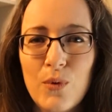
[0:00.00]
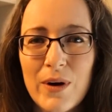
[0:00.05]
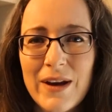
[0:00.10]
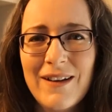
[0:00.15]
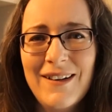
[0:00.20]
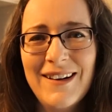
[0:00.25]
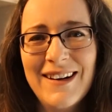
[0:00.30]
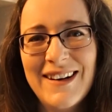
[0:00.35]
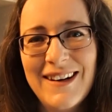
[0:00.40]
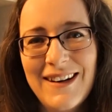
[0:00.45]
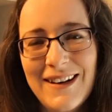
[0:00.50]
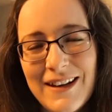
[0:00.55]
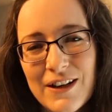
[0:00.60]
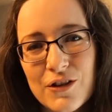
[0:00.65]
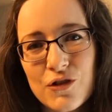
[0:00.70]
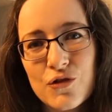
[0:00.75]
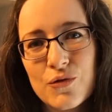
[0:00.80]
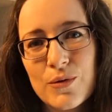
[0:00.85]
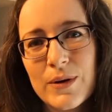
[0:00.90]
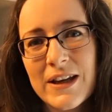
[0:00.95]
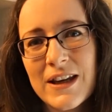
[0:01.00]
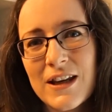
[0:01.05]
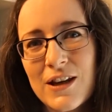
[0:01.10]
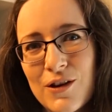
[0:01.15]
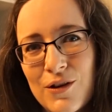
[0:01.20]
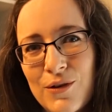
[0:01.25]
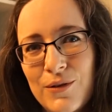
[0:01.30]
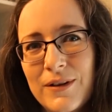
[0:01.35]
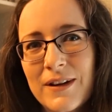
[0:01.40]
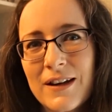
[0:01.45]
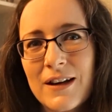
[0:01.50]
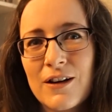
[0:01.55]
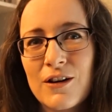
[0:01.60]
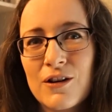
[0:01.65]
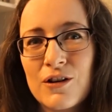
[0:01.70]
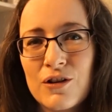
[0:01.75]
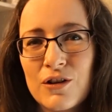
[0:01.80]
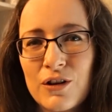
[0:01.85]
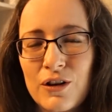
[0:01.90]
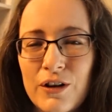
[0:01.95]
we are literally using
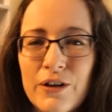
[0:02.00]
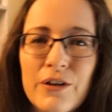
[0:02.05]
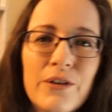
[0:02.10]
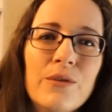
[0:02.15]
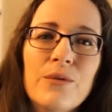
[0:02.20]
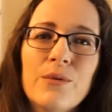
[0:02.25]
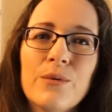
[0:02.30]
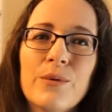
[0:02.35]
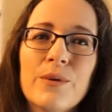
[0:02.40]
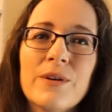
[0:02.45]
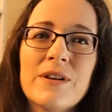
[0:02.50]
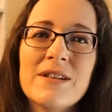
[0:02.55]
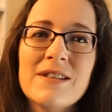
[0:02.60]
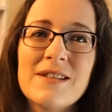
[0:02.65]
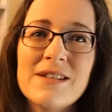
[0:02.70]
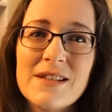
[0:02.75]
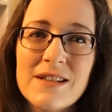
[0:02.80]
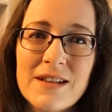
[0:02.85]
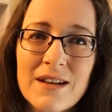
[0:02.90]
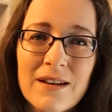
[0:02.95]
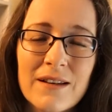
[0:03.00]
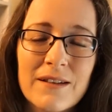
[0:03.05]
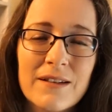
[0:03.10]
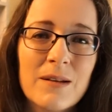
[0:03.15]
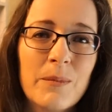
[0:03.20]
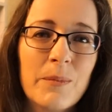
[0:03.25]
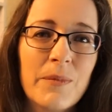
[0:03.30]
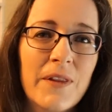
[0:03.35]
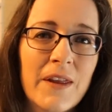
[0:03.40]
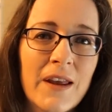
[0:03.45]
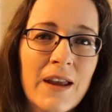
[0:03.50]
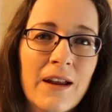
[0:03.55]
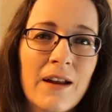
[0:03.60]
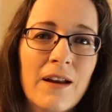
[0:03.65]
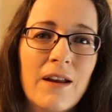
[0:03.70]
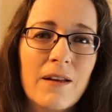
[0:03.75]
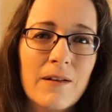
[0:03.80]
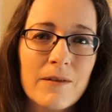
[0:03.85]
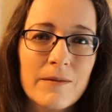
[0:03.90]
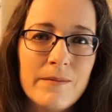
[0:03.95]
glue to stick something
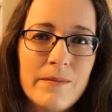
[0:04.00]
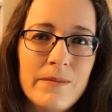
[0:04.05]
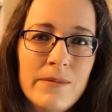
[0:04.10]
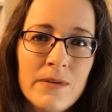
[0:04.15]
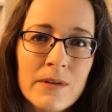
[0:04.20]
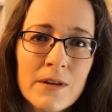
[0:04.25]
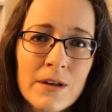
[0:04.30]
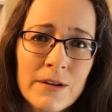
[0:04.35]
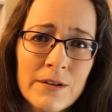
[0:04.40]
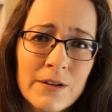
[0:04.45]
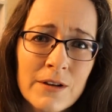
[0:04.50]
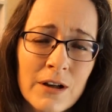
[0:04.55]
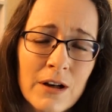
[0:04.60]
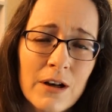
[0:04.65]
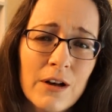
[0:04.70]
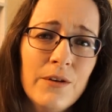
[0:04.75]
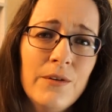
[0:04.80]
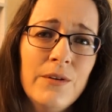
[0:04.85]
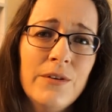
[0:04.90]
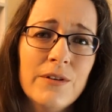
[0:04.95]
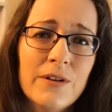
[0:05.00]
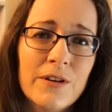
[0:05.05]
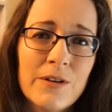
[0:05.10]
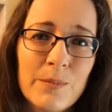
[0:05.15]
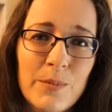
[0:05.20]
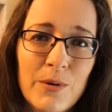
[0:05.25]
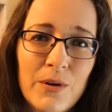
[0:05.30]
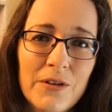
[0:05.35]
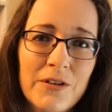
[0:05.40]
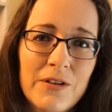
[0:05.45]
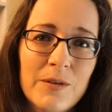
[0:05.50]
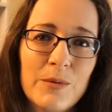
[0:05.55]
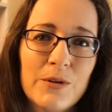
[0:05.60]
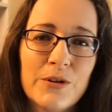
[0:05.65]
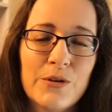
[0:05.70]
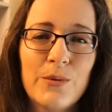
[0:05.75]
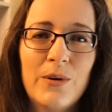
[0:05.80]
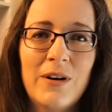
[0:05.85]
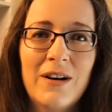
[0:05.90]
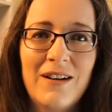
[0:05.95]
as close as possible
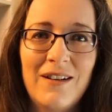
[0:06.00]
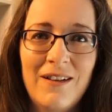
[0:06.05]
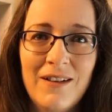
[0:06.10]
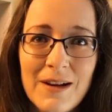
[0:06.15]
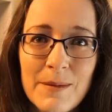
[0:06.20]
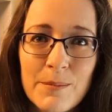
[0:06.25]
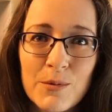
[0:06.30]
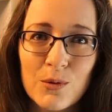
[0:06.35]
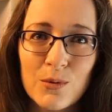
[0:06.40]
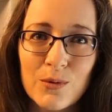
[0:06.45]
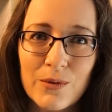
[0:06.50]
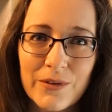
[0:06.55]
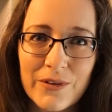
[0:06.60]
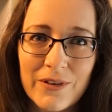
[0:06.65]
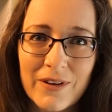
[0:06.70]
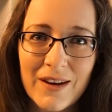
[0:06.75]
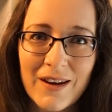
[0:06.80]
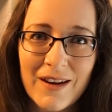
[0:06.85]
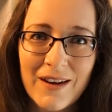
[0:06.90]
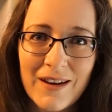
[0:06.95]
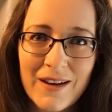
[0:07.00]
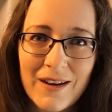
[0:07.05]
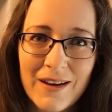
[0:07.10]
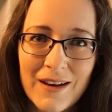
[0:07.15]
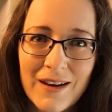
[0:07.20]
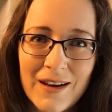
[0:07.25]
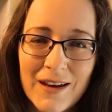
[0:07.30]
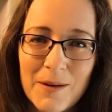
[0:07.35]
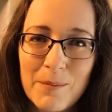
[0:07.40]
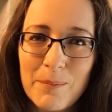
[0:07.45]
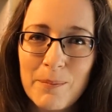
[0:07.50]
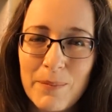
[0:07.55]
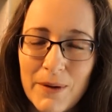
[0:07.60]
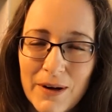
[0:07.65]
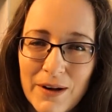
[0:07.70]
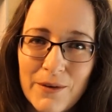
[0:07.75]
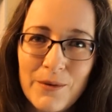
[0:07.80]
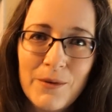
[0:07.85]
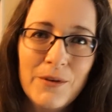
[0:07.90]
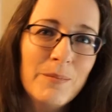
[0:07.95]
to our eyeballs. It
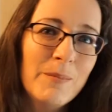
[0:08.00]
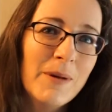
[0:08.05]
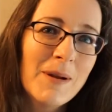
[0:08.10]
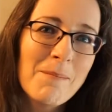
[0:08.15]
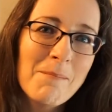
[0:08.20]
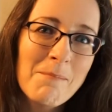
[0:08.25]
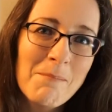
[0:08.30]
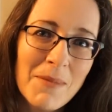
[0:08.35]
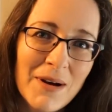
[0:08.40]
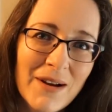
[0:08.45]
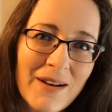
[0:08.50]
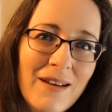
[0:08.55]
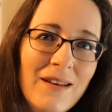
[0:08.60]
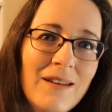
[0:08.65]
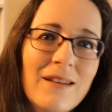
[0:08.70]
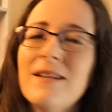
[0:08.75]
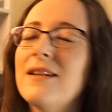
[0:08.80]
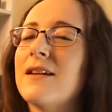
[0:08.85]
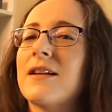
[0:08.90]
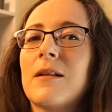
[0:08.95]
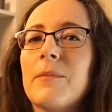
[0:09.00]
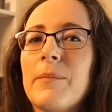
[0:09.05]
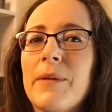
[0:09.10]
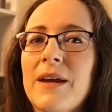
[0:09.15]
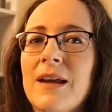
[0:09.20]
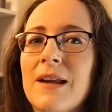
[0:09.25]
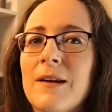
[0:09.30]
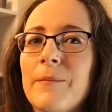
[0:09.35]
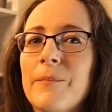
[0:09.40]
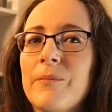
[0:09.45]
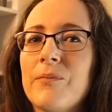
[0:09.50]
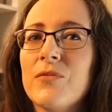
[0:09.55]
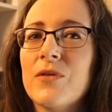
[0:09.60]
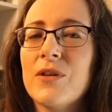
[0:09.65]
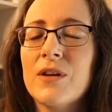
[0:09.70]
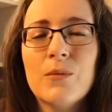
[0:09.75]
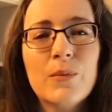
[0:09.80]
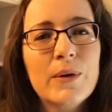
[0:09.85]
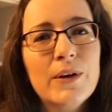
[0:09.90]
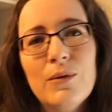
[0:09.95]
blows my mind a little bit
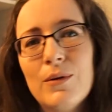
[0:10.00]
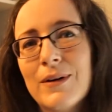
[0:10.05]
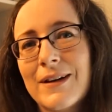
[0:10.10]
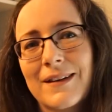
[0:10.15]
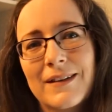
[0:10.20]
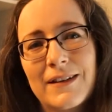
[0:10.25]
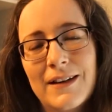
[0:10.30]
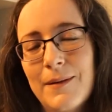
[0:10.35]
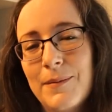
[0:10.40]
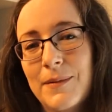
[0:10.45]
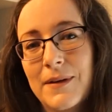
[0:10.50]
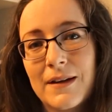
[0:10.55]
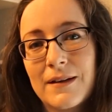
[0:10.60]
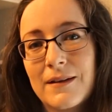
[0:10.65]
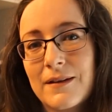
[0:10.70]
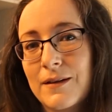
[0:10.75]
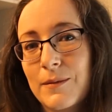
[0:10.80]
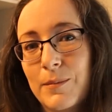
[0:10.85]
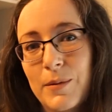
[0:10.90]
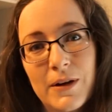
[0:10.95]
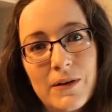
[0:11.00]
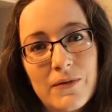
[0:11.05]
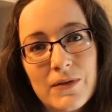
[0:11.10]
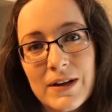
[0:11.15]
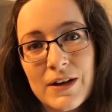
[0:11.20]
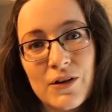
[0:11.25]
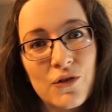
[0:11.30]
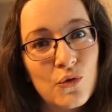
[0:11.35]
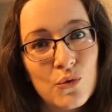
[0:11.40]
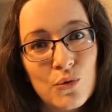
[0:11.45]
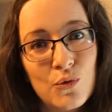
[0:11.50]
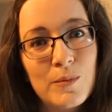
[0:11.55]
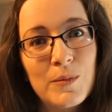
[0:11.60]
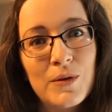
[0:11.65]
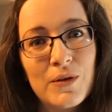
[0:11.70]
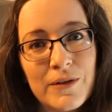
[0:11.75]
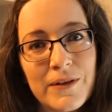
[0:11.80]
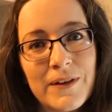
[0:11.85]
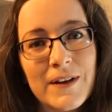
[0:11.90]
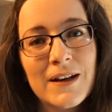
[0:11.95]
that we all accept this as a perfectly
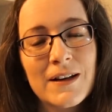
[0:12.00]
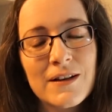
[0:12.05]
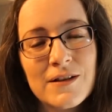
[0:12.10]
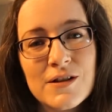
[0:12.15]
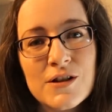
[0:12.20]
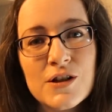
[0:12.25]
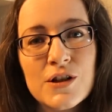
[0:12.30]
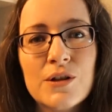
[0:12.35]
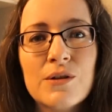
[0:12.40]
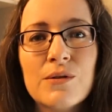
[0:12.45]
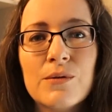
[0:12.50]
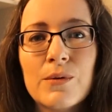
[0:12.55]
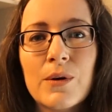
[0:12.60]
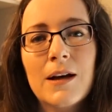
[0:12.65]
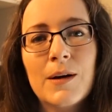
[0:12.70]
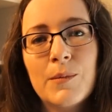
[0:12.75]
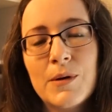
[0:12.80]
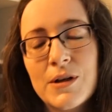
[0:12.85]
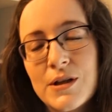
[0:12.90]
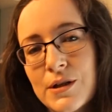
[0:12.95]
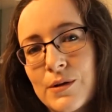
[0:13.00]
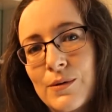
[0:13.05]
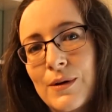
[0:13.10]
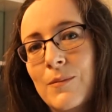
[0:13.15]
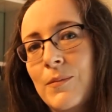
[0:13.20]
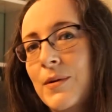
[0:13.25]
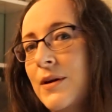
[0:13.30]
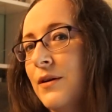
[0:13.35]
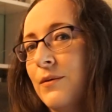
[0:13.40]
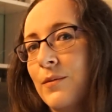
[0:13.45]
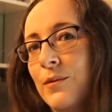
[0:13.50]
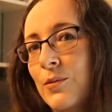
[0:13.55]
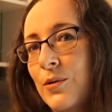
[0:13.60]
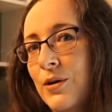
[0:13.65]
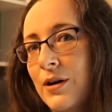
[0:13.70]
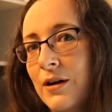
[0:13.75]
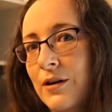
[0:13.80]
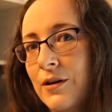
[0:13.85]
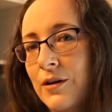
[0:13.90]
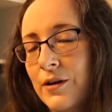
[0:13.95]
normal thing to do, and we do it because we
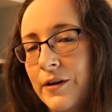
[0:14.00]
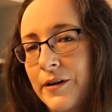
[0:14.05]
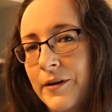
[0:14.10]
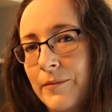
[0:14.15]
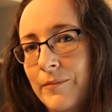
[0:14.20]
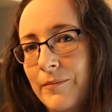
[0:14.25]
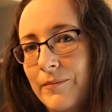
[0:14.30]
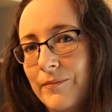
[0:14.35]
want to look good.